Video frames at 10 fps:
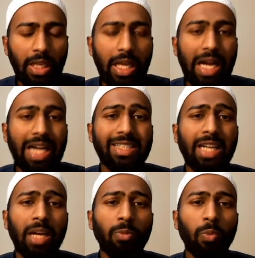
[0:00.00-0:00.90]
At a
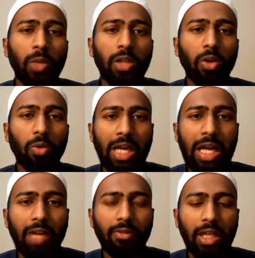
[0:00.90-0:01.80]
time when we don't
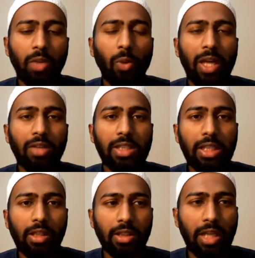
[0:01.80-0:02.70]
have anywhere to
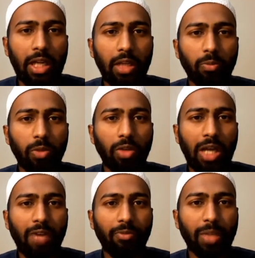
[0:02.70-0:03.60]
seek asylum, we don't
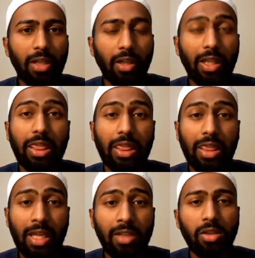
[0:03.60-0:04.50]
have
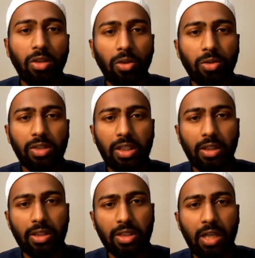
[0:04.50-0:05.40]
things to go to seek
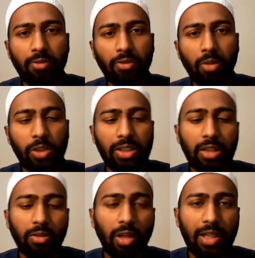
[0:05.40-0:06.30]
asylum from, we seek
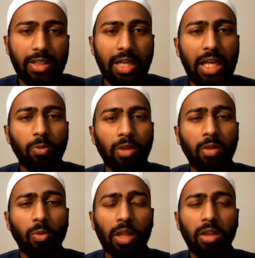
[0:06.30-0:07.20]
asylum
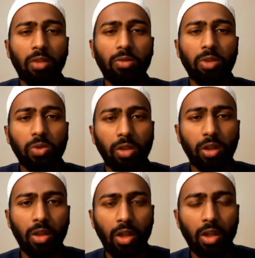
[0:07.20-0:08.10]
within the Rasul.
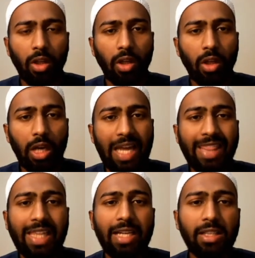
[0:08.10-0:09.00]
And
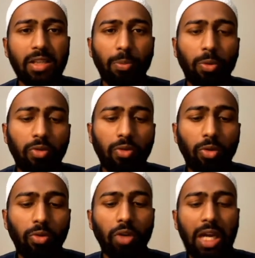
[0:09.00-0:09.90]
that is the port of call
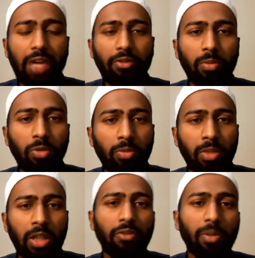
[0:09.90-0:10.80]
for every
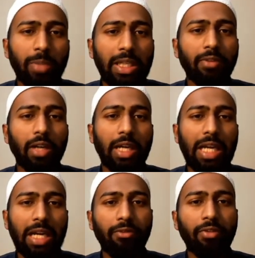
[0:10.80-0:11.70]
mu'min, every believer,
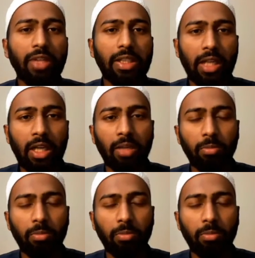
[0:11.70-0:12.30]
every time.